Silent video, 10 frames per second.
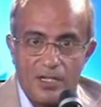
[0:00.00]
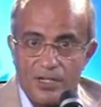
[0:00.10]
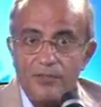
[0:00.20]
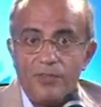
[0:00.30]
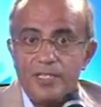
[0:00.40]

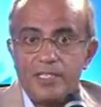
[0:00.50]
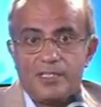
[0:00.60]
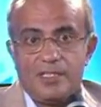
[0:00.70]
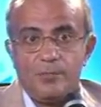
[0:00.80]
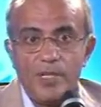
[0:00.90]

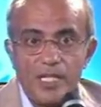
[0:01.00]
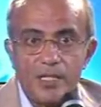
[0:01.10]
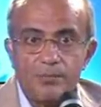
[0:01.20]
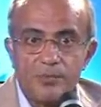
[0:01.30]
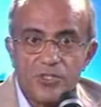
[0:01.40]
roughly 1
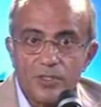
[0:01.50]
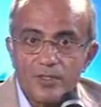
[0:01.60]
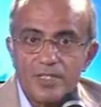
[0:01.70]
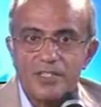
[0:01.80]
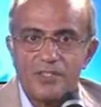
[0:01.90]
million
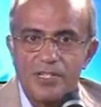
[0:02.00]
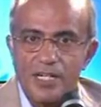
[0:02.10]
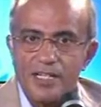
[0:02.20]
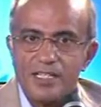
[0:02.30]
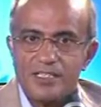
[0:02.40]
children
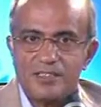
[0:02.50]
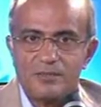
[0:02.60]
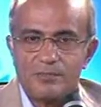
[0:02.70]
die